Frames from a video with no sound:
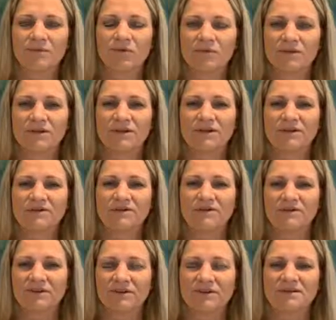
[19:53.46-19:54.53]
Your feelings are
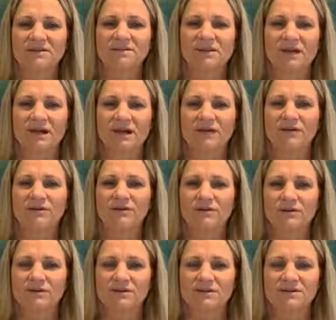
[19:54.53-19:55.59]
affected by your
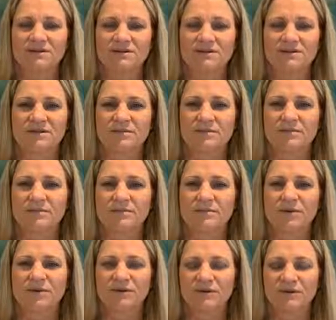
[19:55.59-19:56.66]
nervous system.
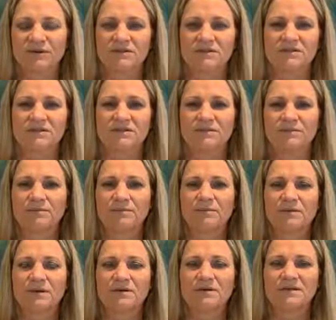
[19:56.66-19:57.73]
Your nervous system
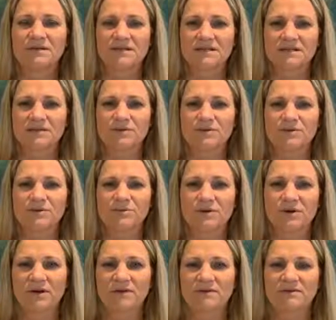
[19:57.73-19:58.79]
sends a
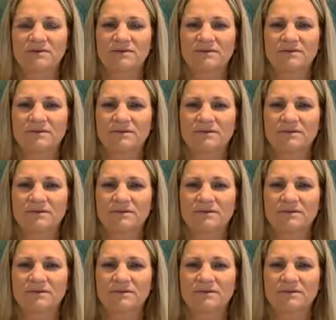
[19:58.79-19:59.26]
response.